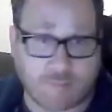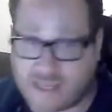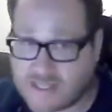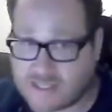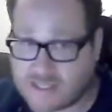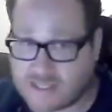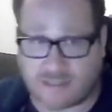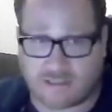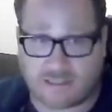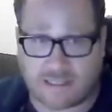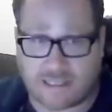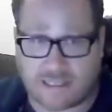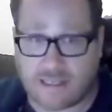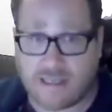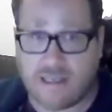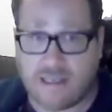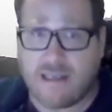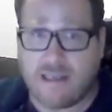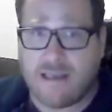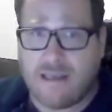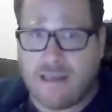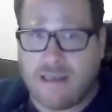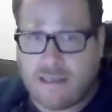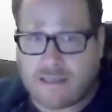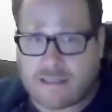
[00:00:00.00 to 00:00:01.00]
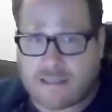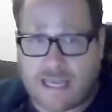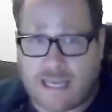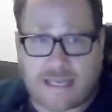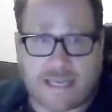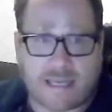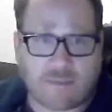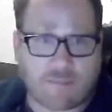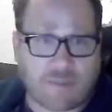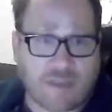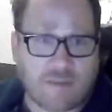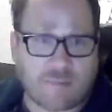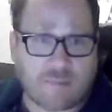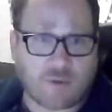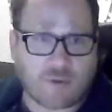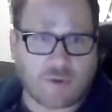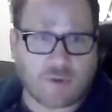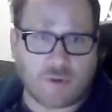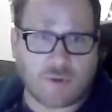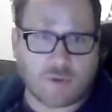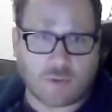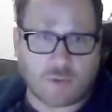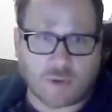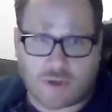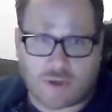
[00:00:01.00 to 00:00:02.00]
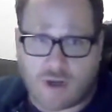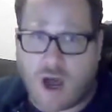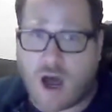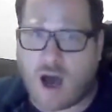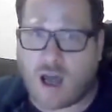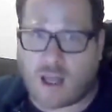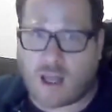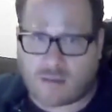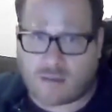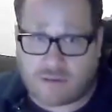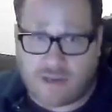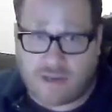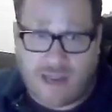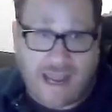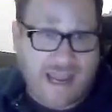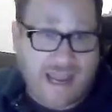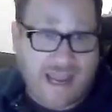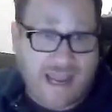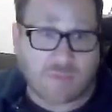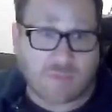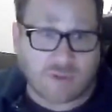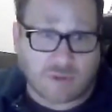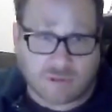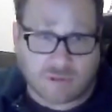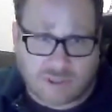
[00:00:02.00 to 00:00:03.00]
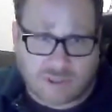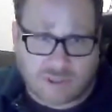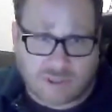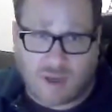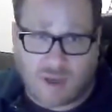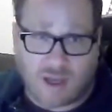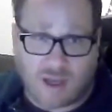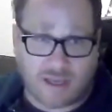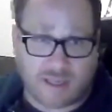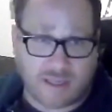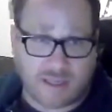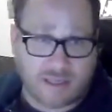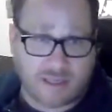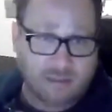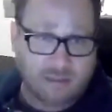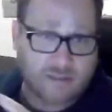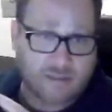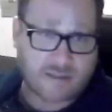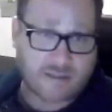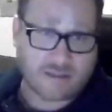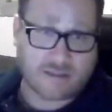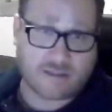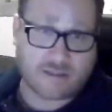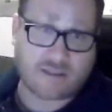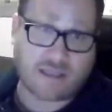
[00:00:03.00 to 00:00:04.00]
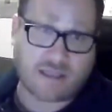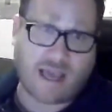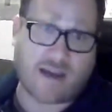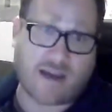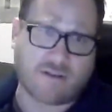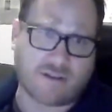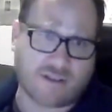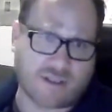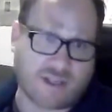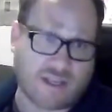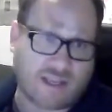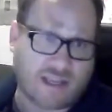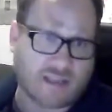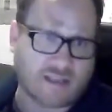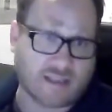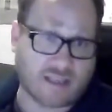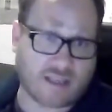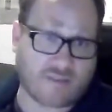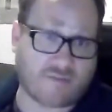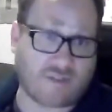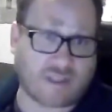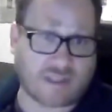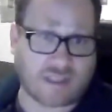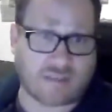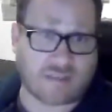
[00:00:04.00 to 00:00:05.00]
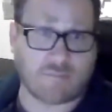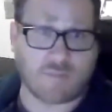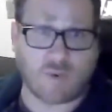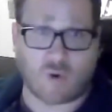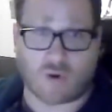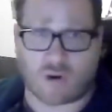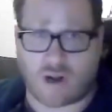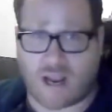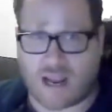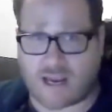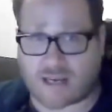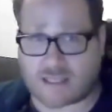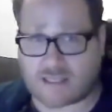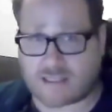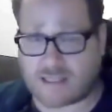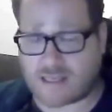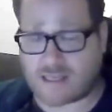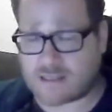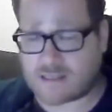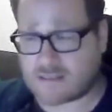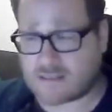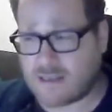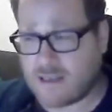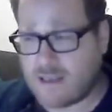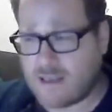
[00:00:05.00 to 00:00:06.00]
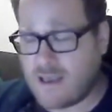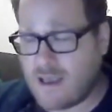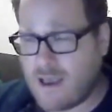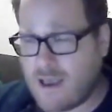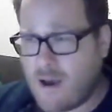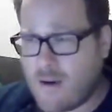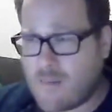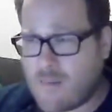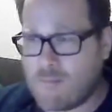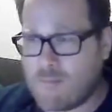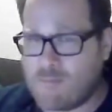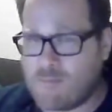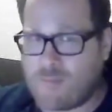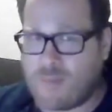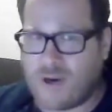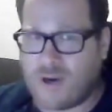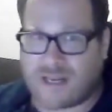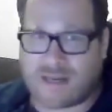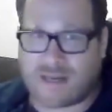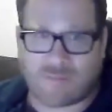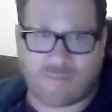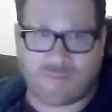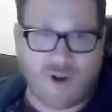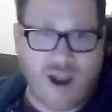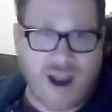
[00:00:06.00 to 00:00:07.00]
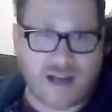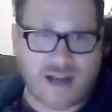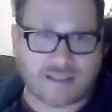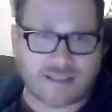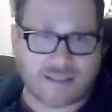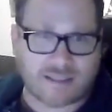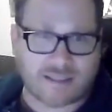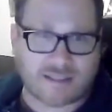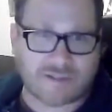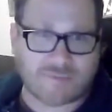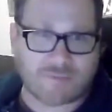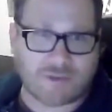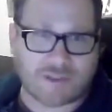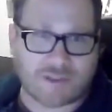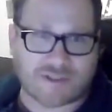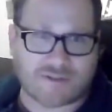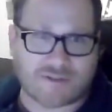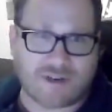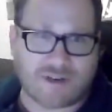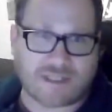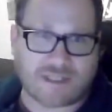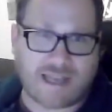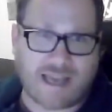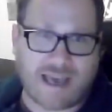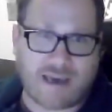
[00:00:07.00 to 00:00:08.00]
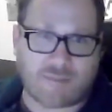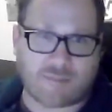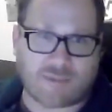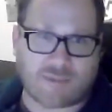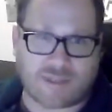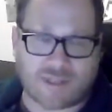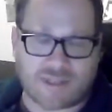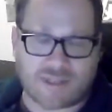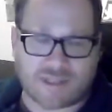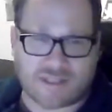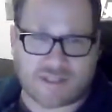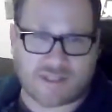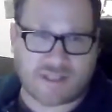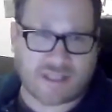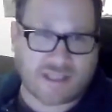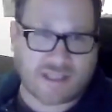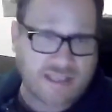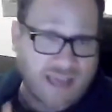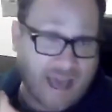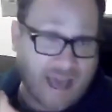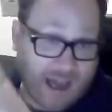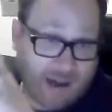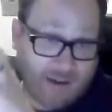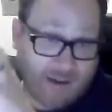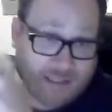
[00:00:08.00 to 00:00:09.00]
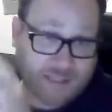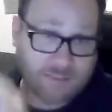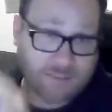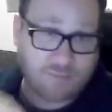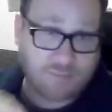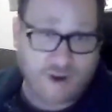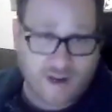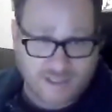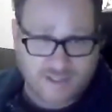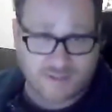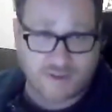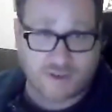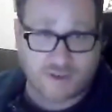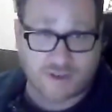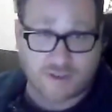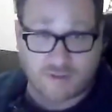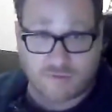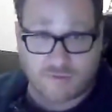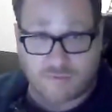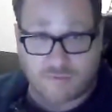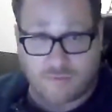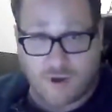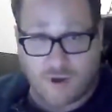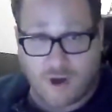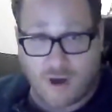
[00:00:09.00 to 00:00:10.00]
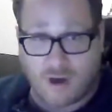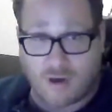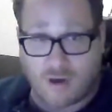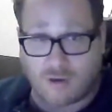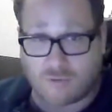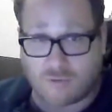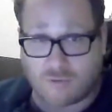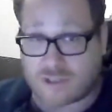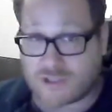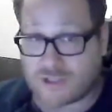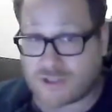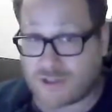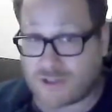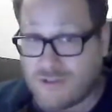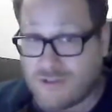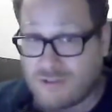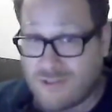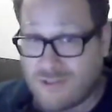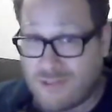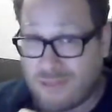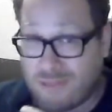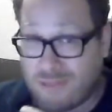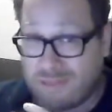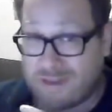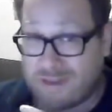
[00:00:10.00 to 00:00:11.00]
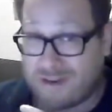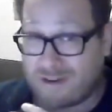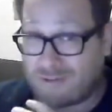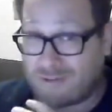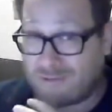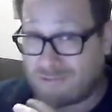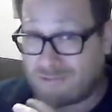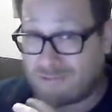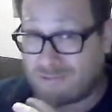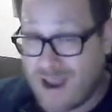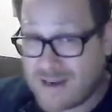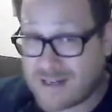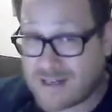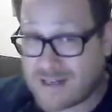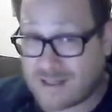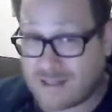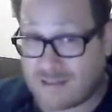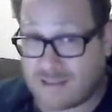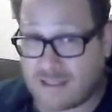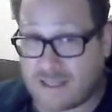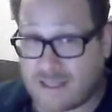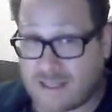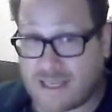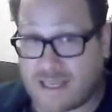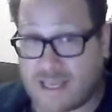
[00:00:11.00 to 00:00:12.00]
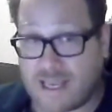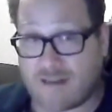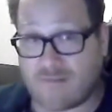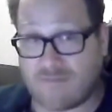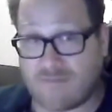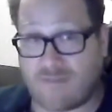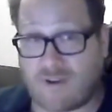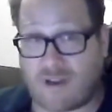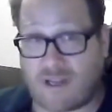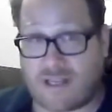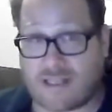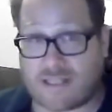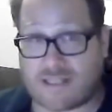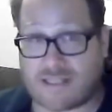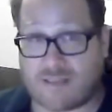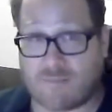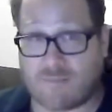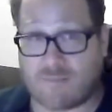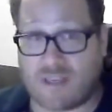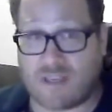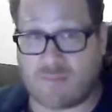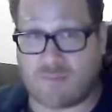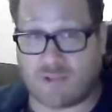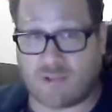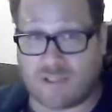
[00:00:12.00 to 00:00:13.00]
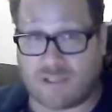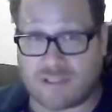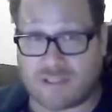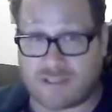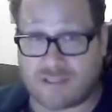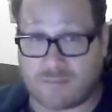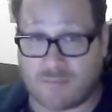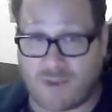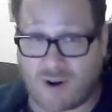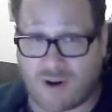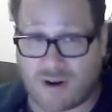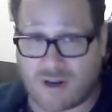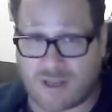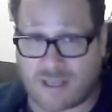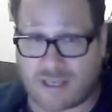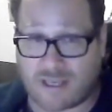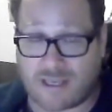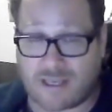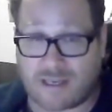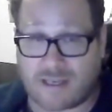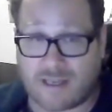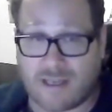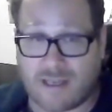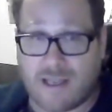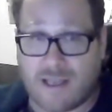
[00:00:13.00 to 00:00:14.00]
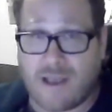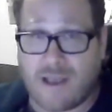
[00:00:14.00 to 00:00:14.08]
basically taking people who were not able to buy into housing and giving them more access. But in practice, what's going to happen is that, yeah, housing prices are going to fall, which could theoretically invite some people into the market.